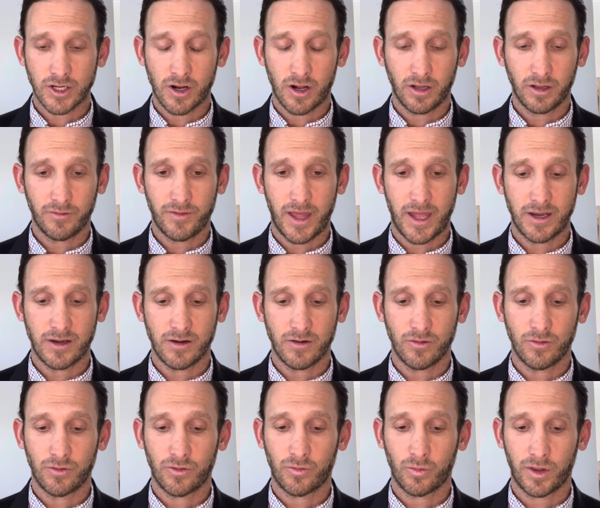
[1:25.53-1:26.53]
all of that
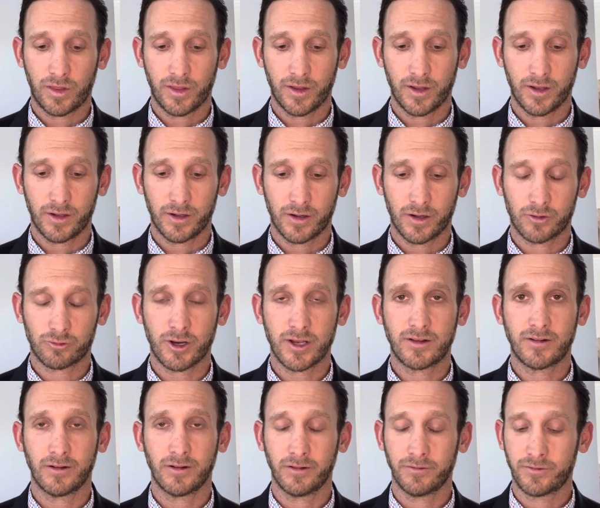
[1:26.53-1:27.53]
news with a
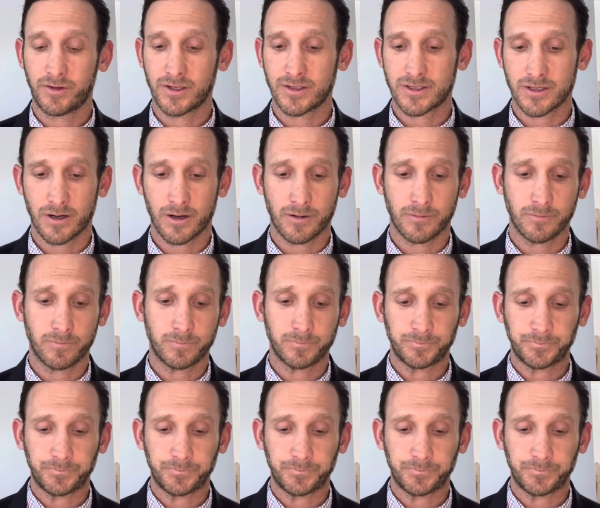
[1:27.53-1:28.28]
great deal of concern.